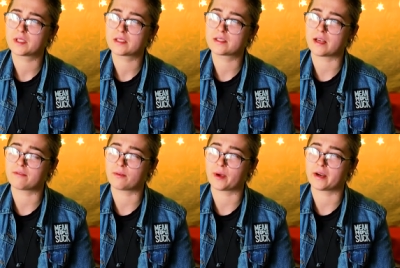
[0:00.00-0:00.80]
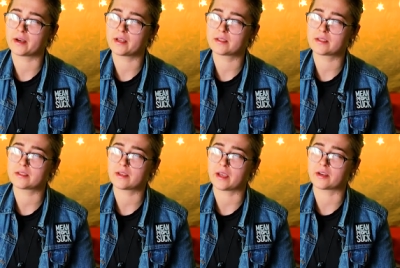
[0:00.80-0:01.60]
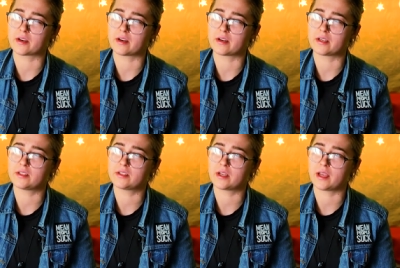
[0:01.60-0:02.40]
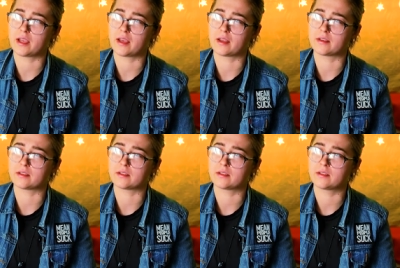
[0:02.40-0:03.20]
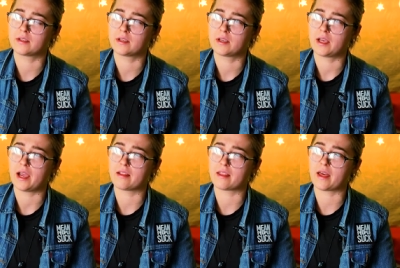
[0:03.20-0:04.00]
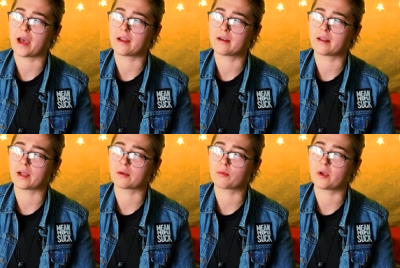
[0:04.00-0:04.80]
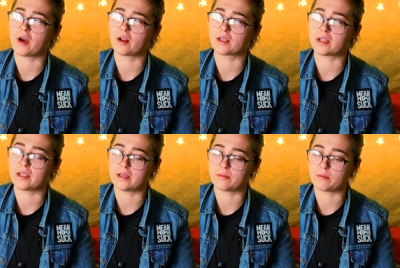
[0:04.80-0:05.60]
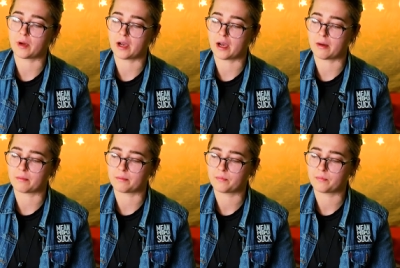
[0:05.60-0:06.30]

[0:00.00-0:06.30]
self-awareness and courage, and that, like, we all need a